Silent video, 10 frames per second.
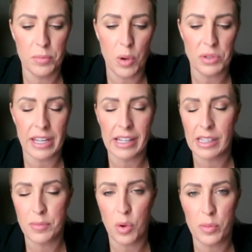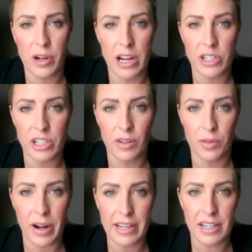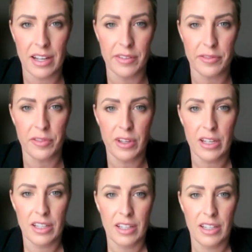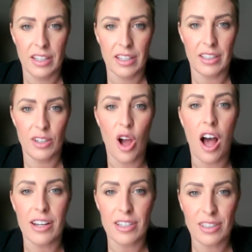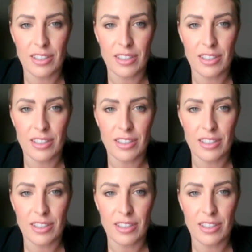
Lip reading: most likely more pressure, right? Of not